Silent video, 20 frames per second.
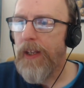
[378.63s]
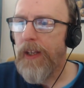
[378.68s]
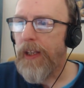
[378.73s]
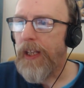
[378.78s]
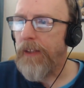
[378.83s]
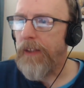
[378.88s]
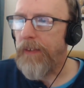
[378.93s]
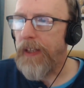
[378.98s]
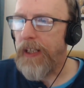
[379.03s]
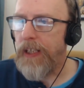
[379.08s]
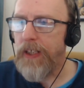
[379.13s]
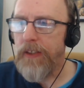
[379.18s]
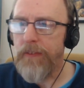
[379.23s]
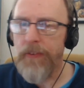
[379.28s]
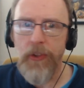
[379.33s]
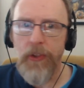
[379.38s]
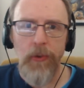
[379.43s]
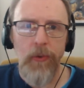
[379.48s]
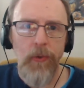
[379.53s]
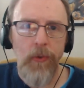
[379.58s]
If any of
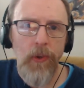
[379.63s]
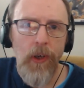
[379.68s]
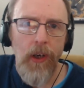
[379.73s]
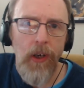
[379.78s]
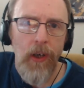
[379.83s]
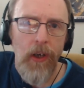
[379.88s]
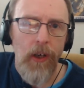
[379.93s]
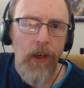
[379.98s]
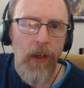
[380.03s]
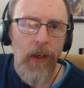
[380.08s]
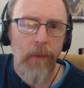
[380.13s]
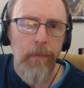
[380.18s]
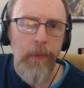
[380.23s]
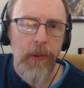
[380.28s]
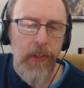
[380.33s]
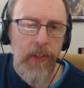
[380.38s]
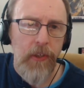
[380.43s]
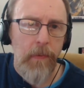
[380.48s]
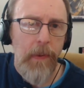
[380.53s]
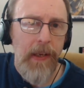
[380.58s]
you are
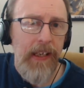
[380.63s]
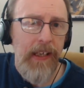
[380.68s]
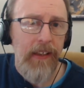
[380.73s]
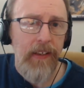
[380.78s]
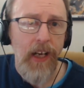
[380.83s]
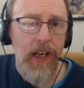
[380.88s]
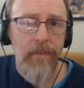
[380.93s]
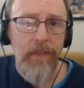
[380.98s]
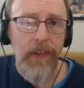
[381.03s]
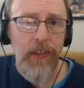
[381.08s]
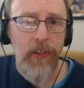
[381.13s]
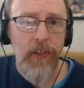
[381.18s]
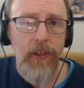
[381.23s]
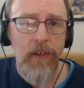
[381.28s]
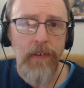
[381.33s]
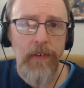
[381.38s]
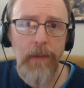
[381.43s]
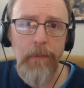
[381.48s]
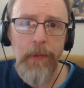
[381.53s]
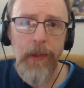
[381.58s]
participating in Nonfiction
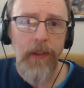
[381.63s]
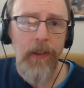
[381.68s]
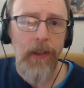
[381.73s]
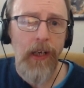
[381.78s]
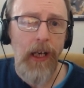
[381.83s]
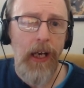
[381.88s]
November,